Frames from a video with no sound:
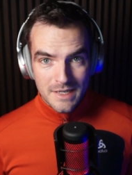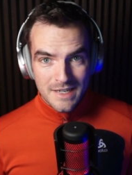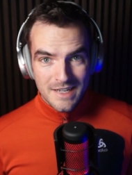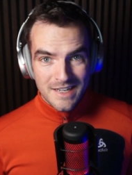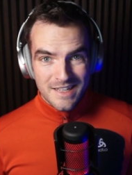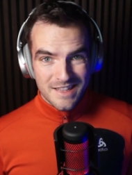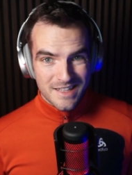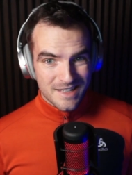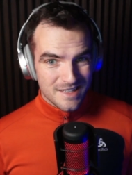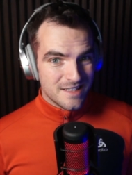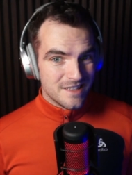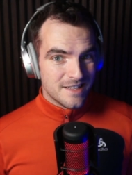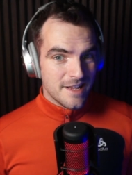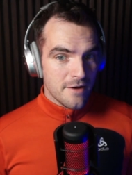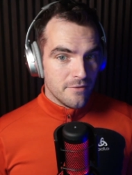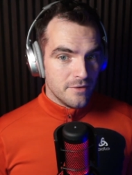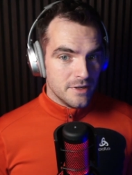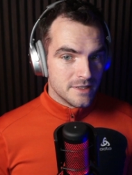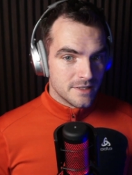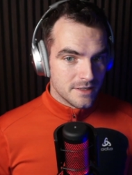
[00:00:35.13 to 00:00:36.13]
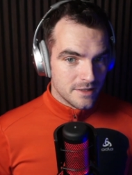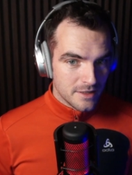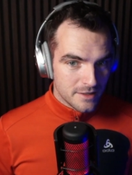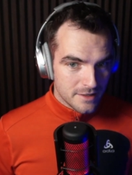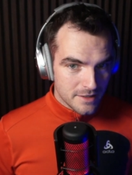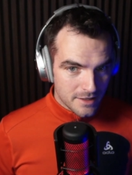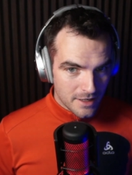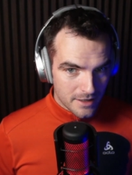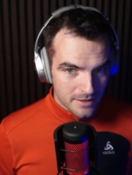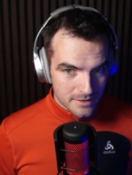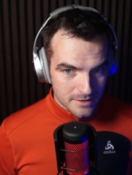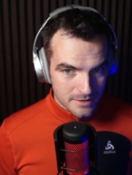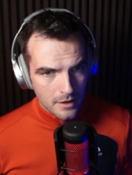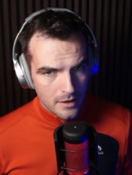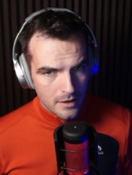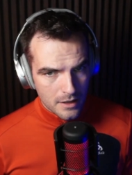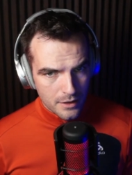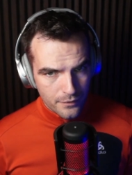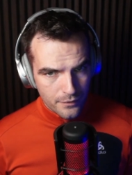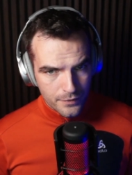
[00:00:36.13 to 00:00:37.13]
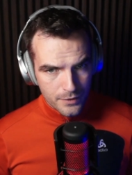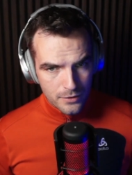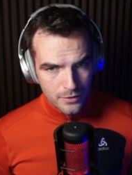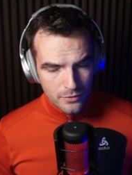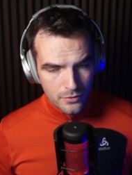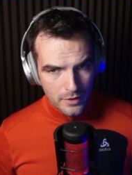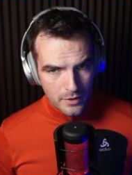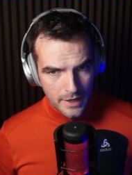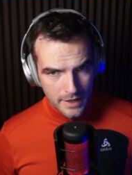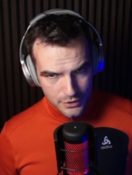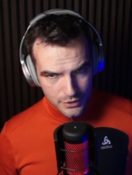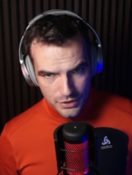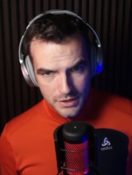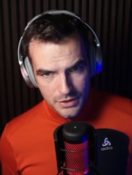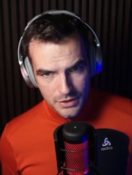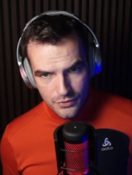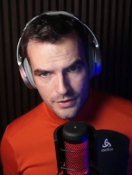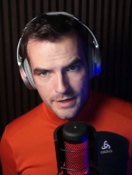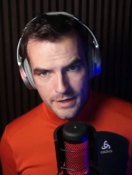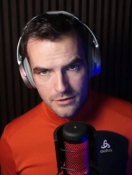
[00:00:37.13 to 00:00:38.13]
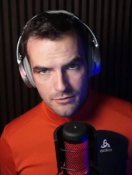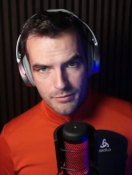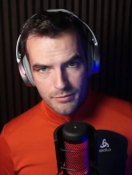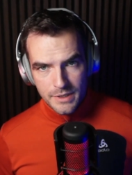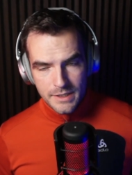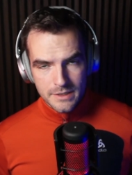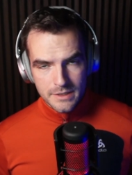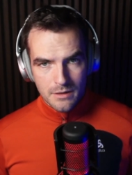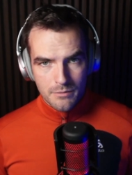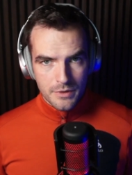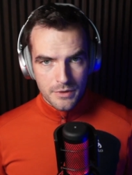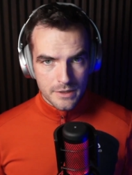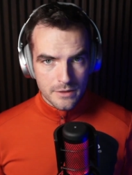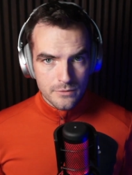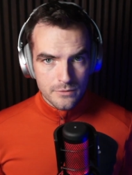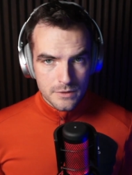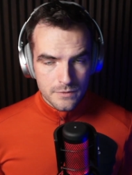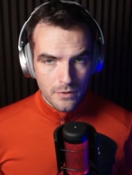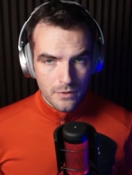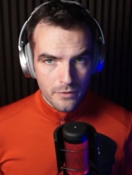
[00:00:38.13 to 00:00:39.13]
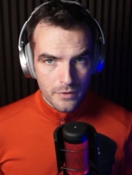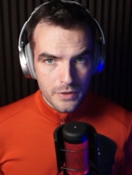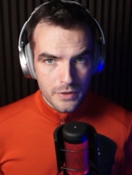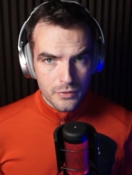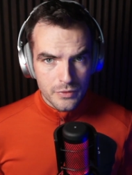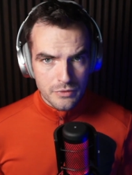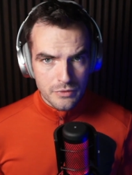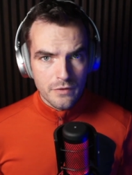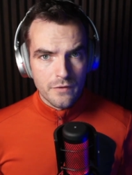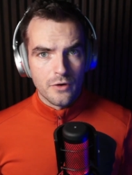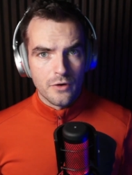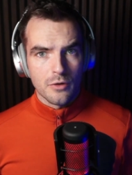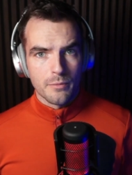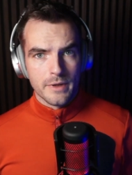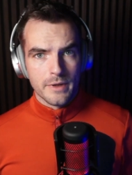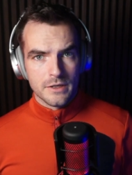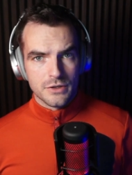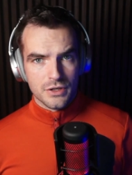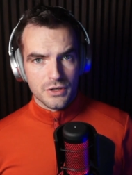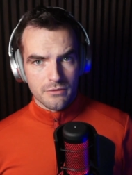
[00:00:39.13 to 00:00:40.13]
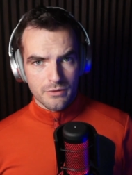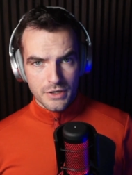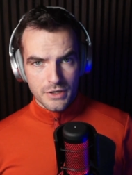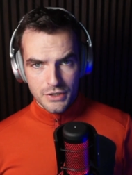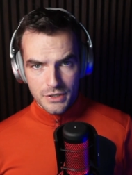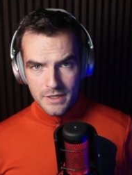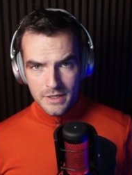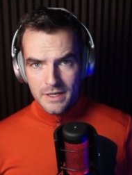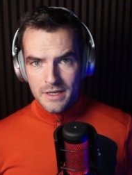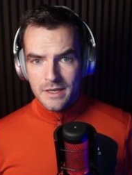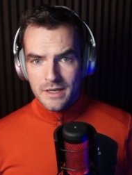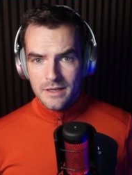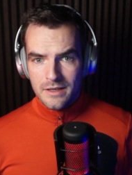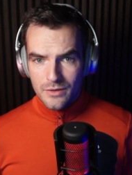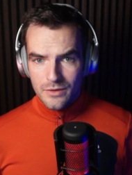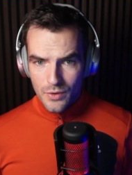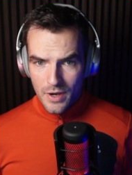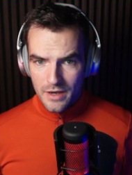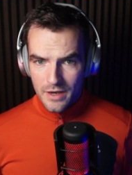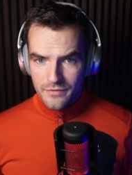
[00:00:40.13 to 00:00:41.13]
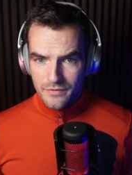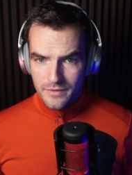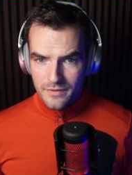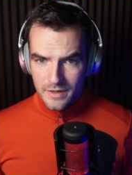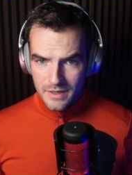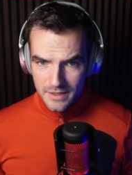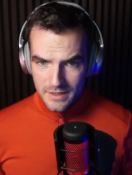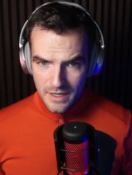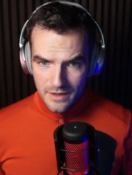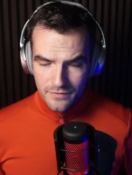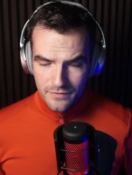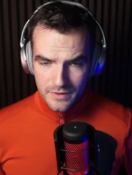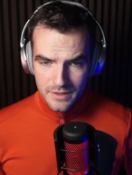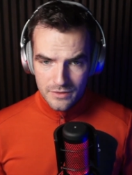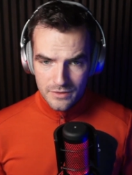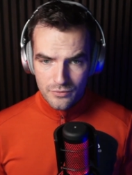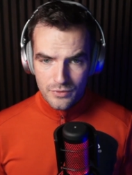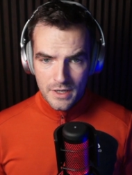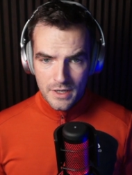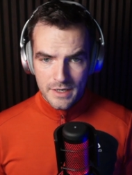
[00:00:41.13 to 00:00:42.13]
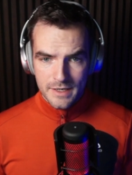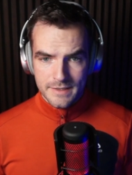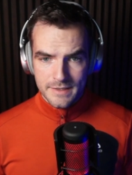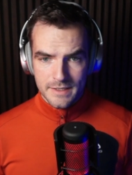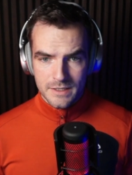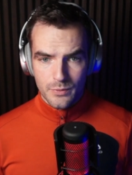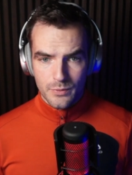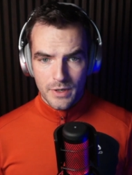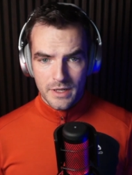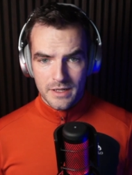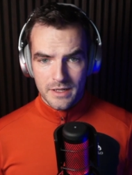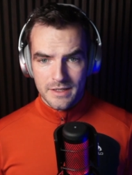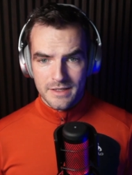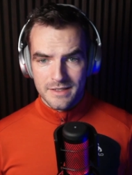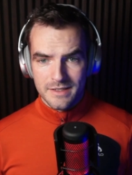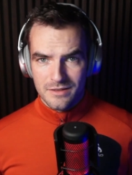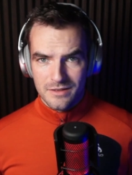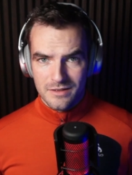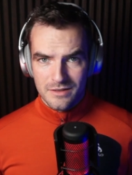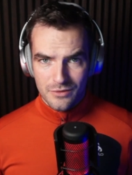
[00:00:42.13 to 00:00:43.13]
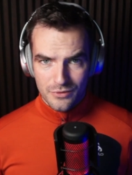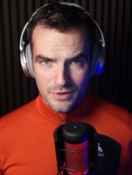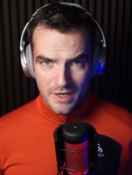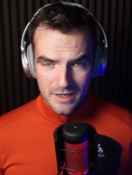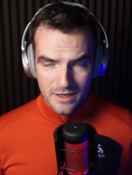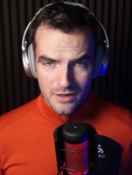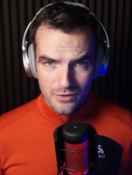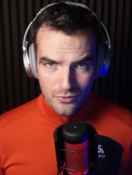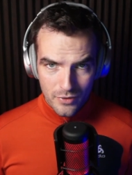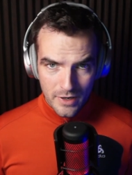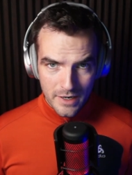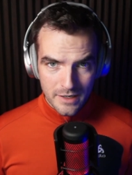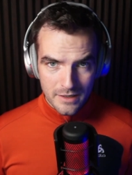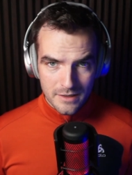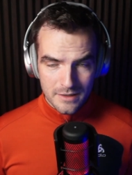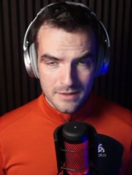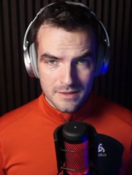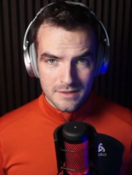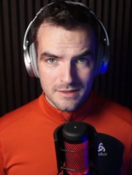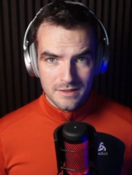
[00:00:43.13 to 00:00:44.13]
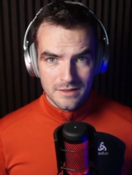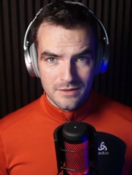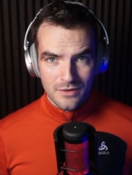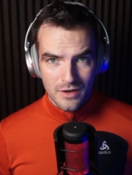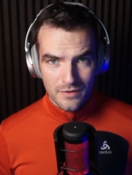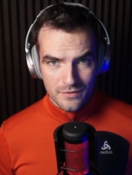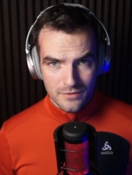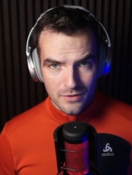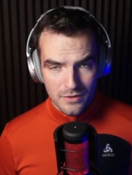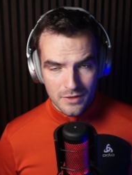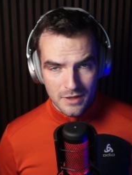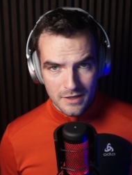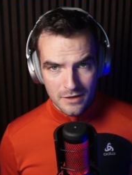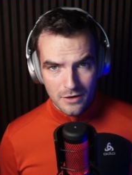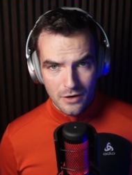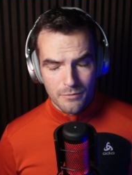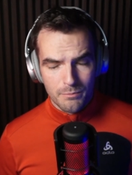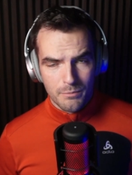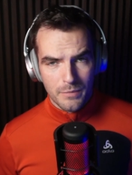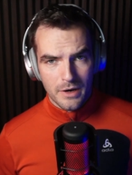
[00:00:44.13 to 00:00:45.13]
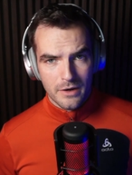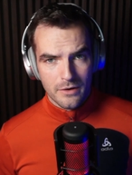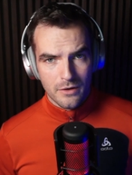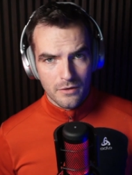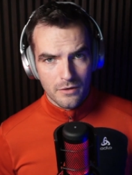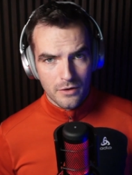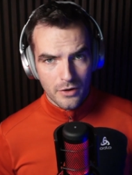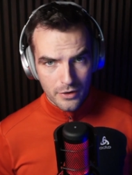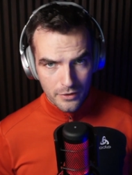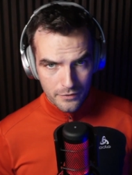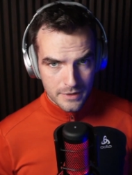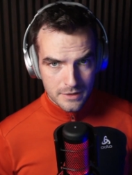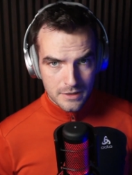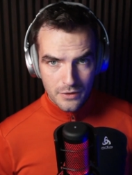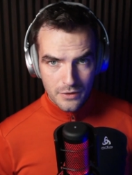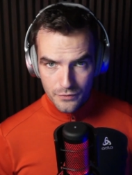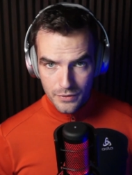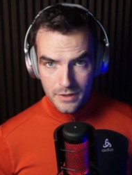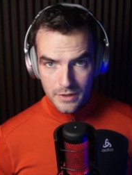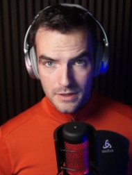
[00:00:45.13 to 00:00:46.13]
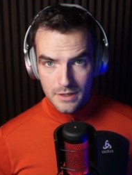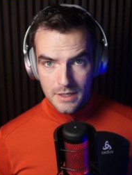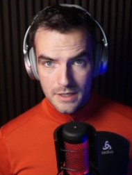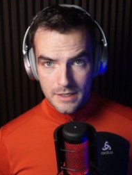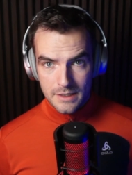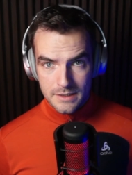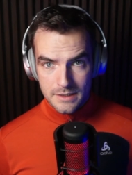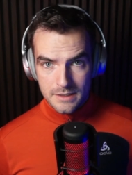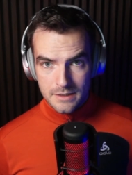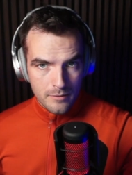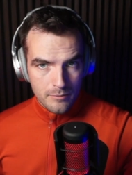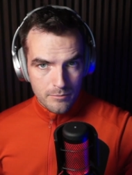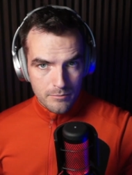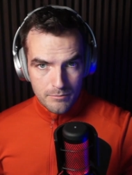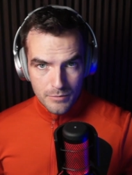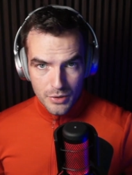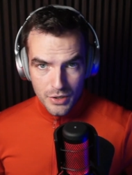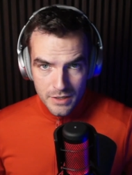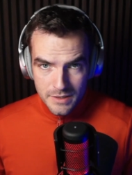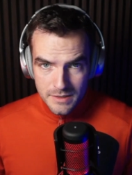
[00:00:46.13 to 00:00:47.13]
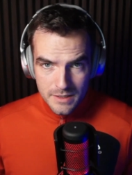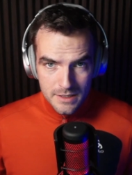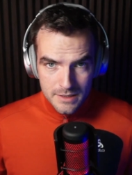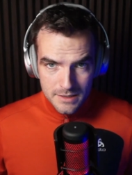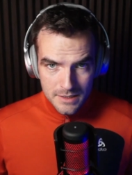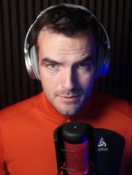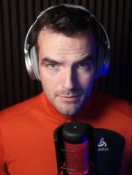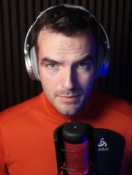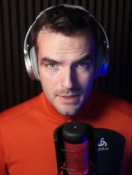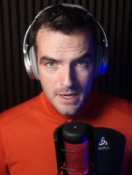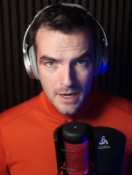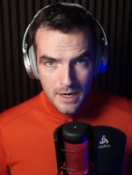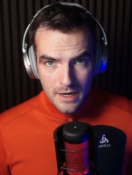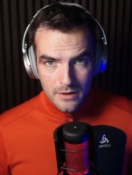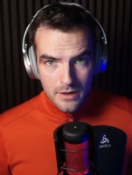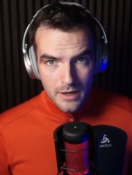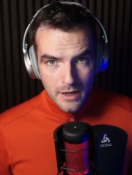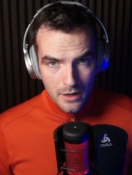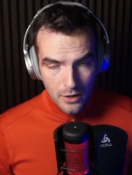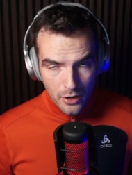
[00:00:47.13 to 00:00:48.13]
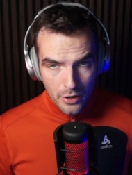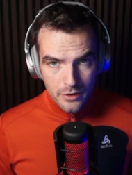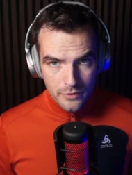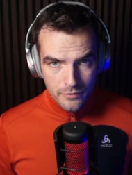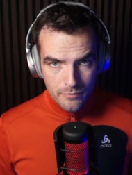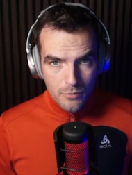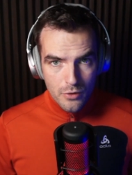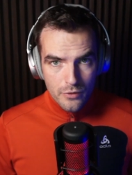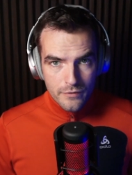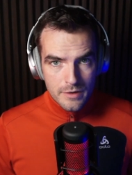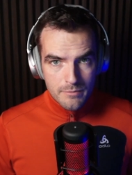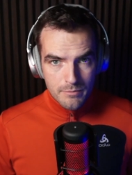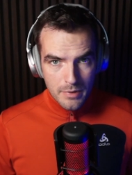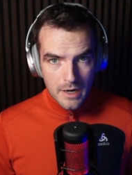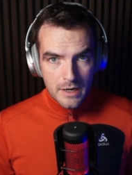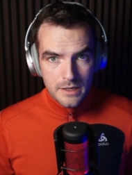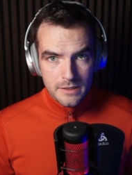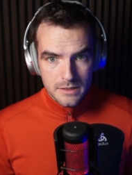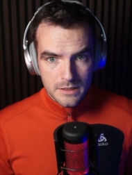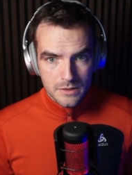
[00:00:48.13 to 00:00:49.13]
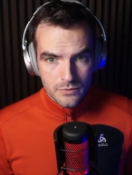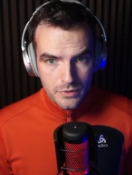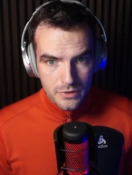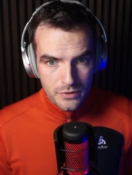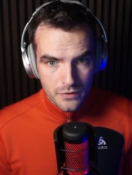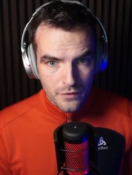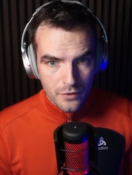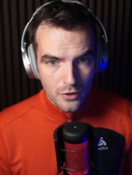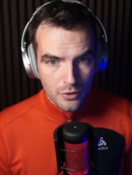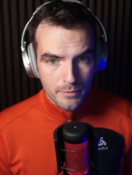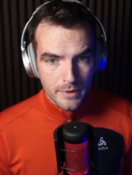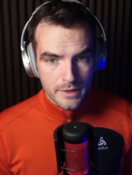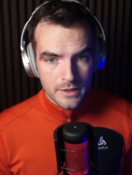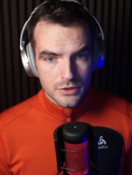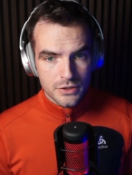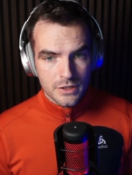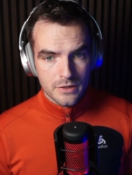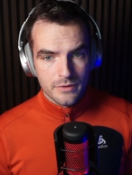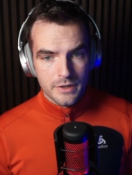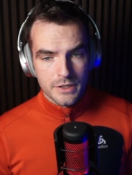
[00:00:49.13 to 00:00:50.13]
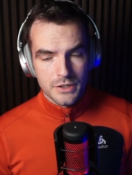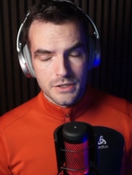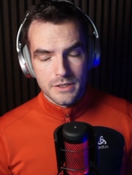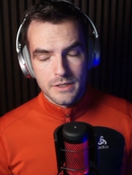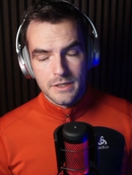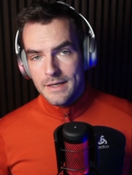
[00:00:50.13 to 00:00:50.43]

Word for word: the devil is in the details. If you actually try to build something useful with retrieval augmented generation, you have definitely realize as well is to get it right is you have to think about a lot of different things because there simply are a lot of moving parts in retrieval augmented generation.